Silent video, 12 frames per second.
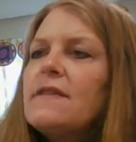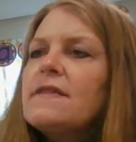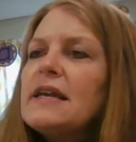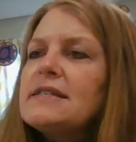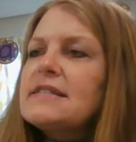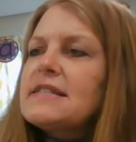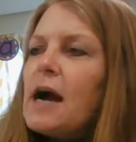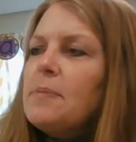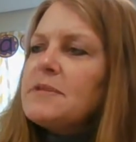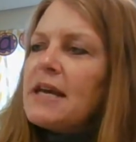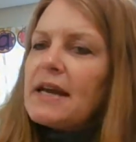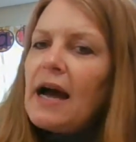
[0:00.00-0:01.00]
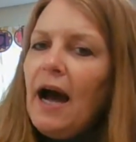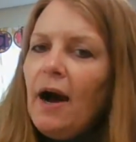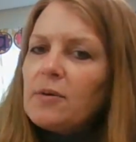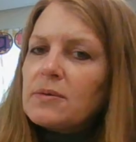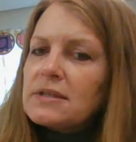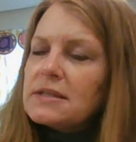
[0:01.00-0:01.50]
They stopped at a
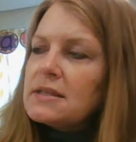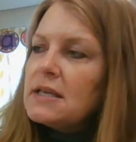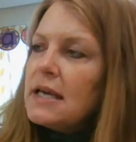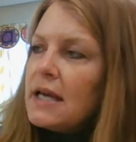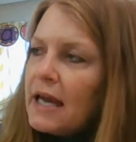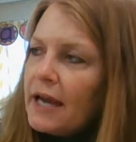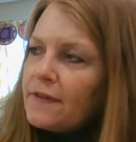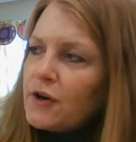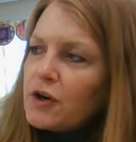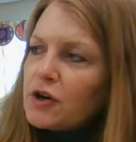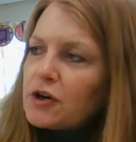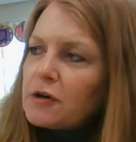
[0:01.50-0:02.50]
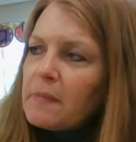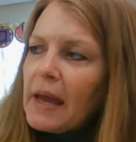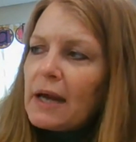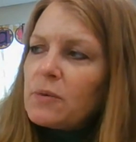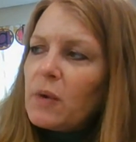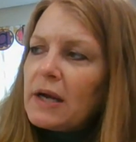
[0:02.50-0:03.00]
house, and the hurt
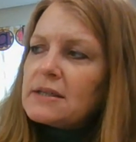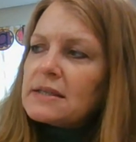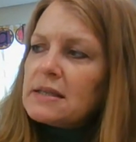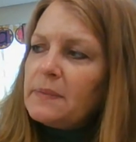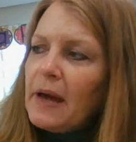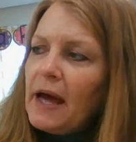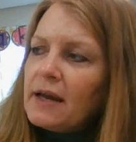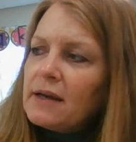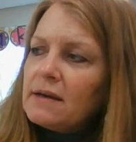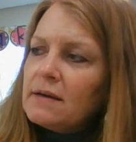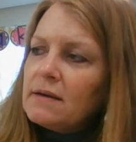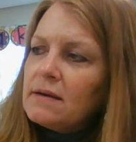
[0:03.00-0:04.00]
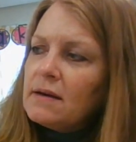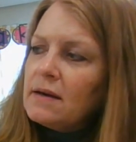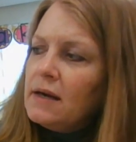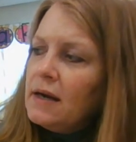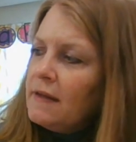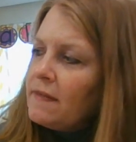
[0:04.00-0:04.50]
man went to bed.
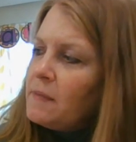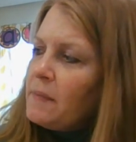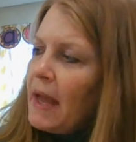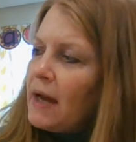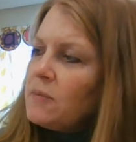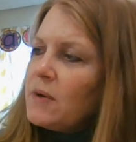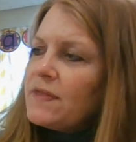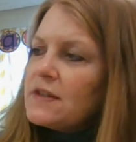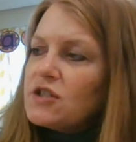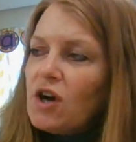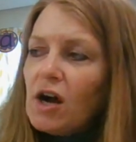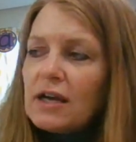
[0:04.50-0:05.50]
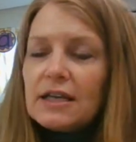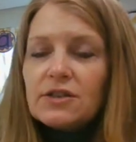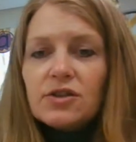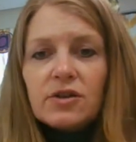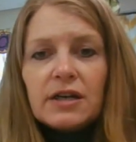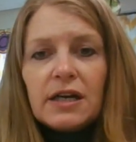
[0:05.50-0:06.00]
The man with the donkey
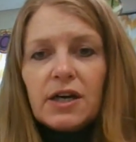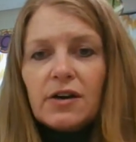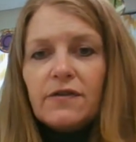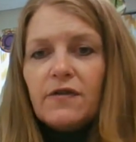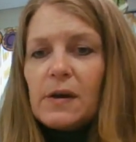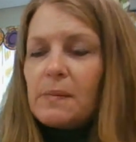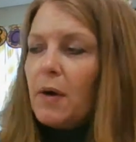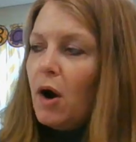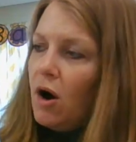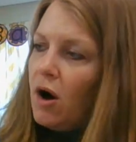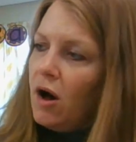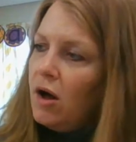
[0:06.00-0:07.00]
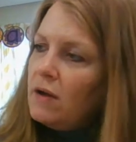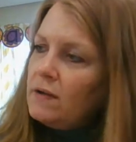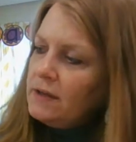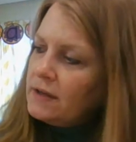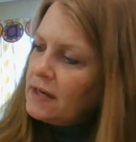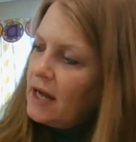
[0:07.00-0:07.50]
took care of him
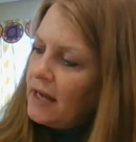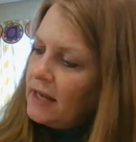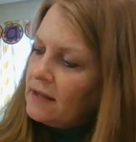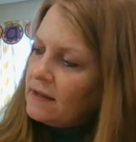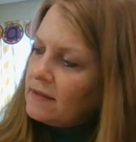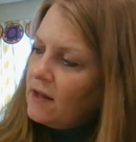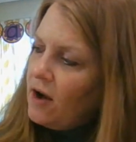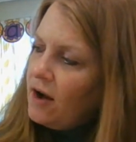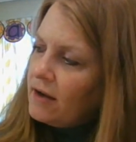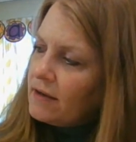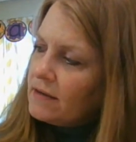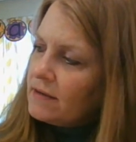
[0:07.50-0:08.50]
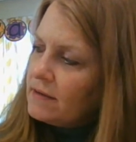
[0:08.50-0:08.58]
all night long.